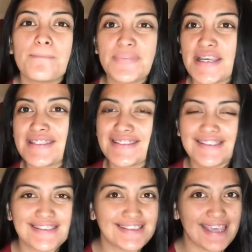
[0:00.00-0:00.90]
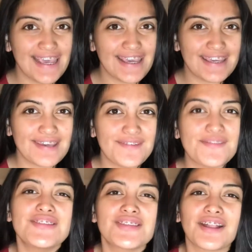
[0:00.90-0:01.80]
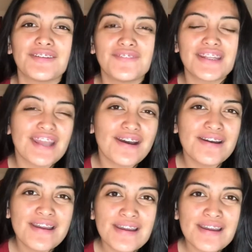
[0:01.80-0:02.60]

but today, if you saw the video,